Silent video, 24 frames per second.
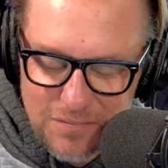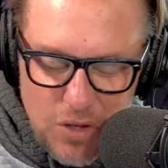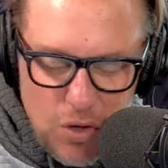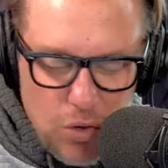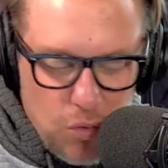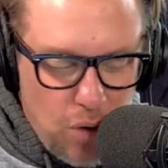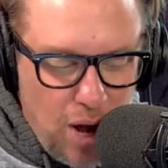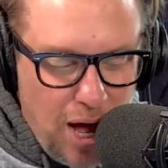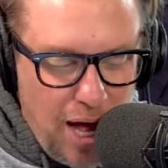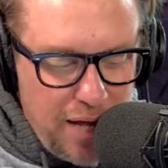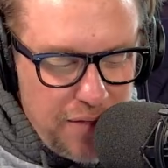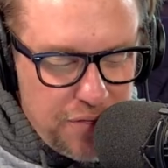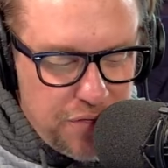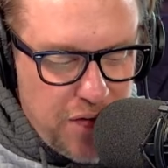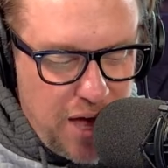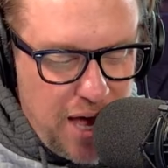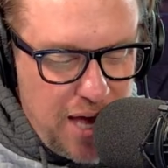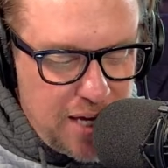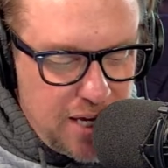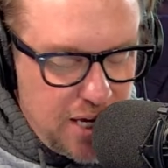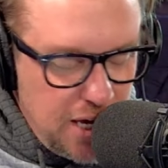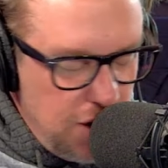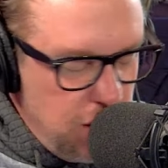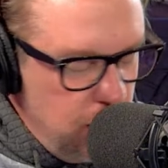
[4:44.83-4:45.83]
Ryan,
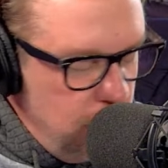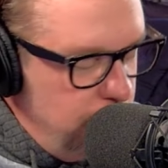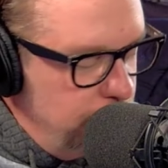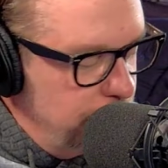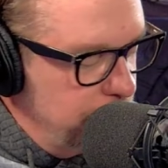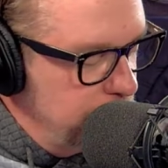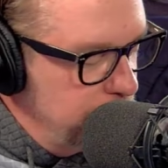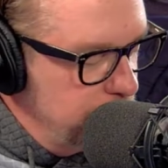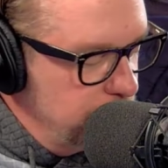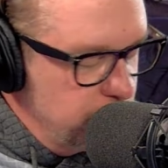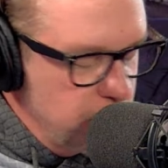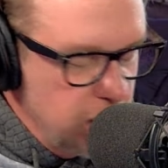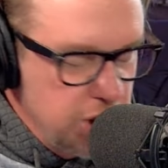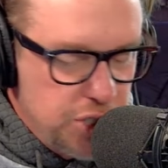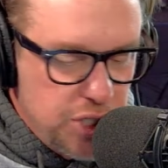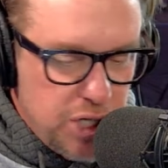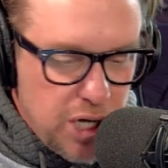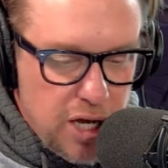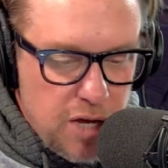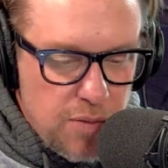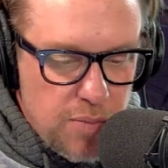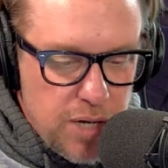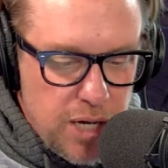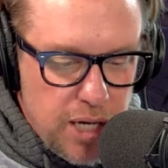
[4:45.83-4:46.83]
thank you.
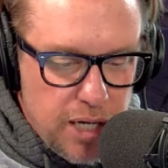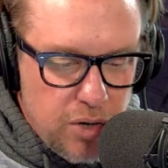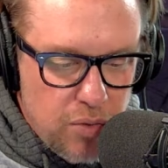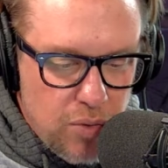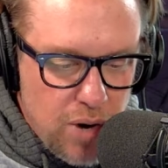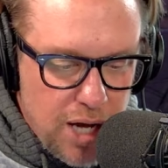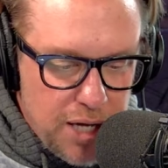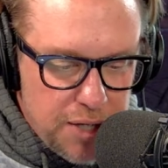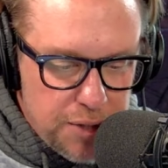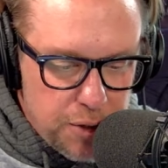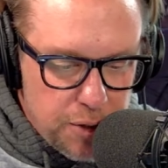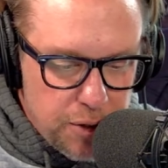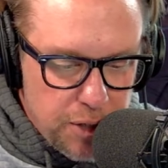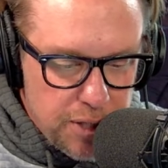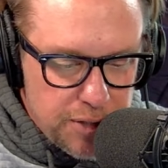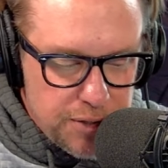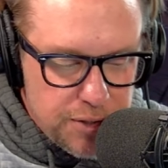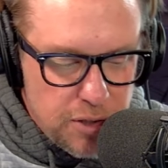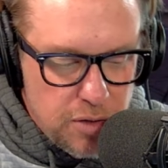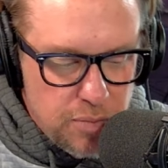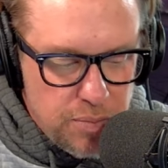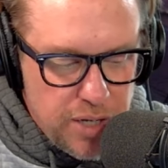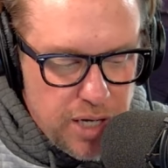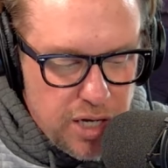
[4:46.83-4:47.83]
Appreciate you being a regular uh,
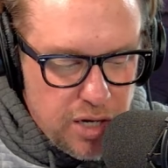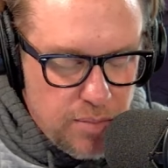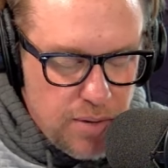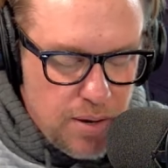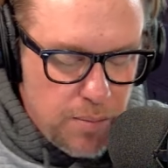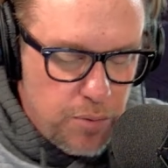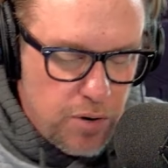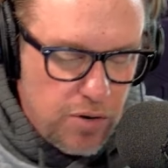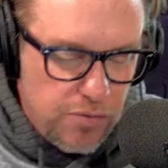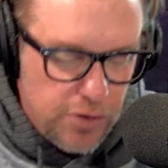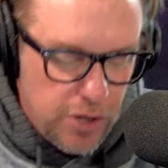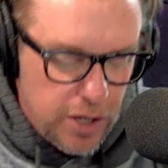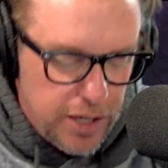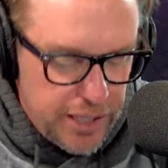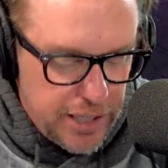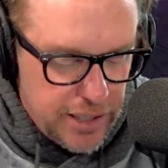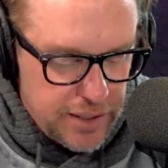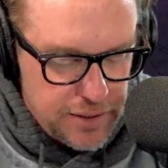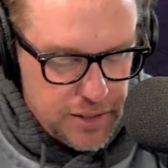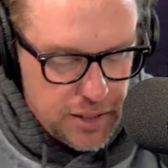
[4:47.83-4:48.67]
listener, being a member of our Idiot